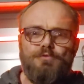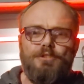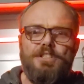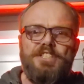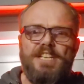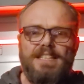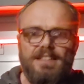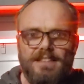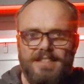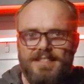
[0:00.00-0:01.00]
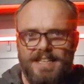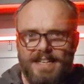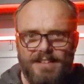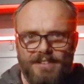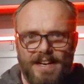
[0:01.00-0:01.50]
ridiculous thing
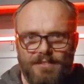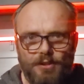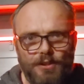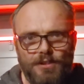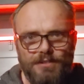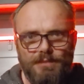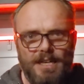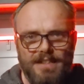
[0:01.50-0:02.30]
I've ever heard in my